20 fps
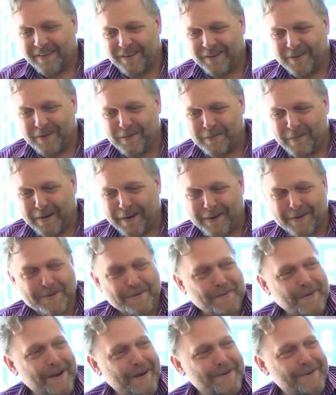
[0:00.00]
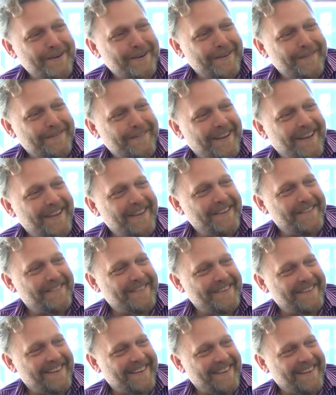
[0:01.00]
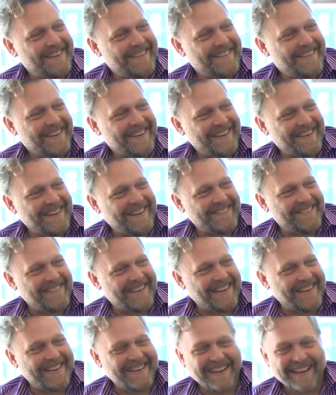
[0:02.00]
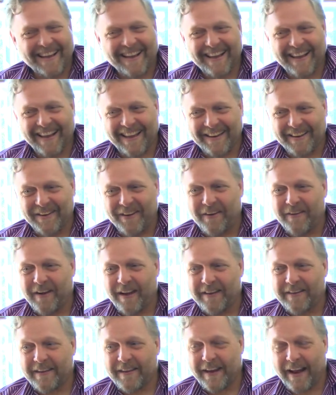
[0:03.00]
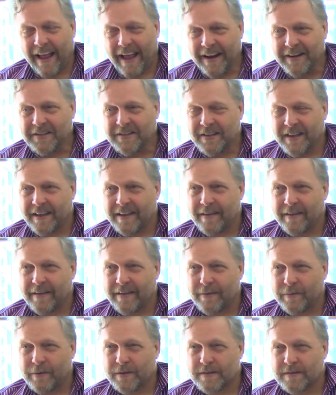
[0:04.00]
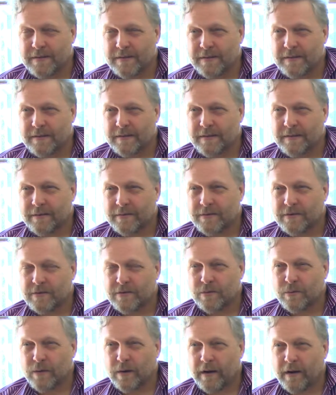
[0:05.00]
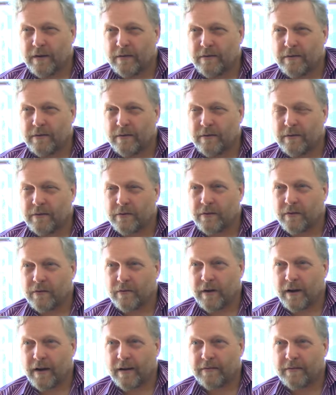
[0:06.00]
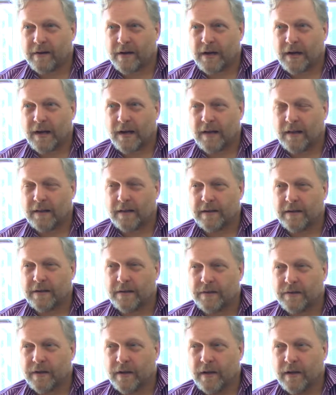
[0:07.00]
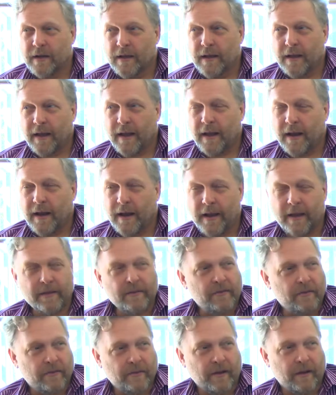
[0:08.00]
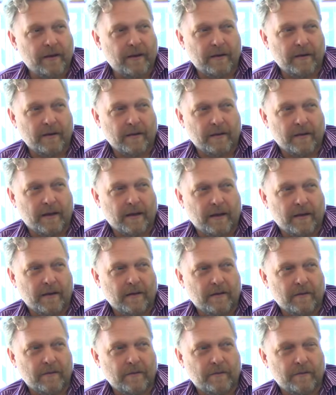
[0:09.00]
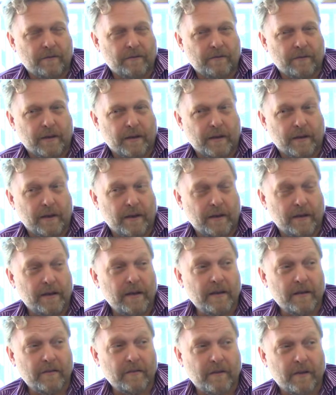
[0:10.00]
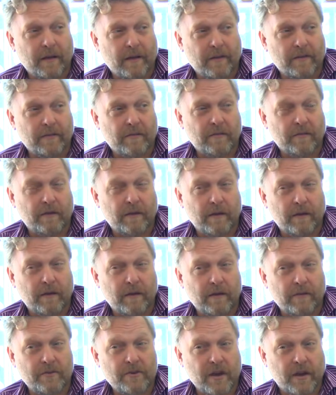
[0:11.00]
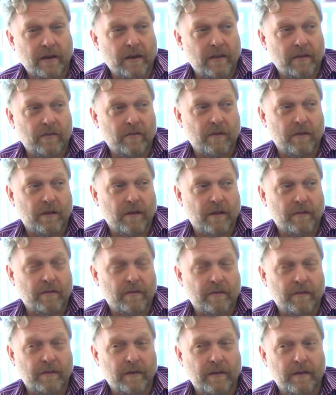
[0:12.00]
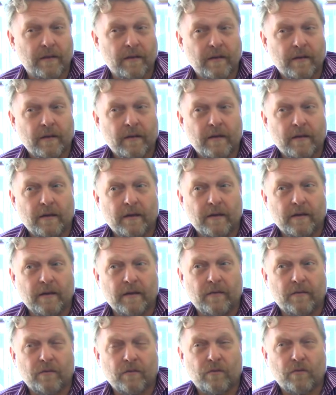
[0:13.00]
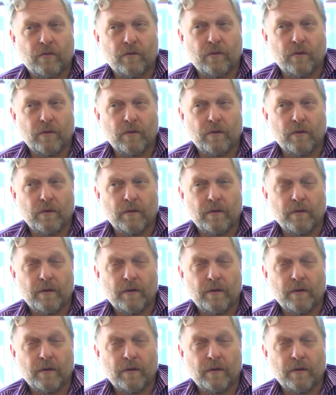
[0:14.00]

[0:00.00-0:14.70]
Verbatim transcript: ultimate expression of naivete, right? I mean, I had no idea. Actually, it was, I was twenty-two years old, right after college, and I had studied a lot of like Indian philosophy, Chinese philosophy in school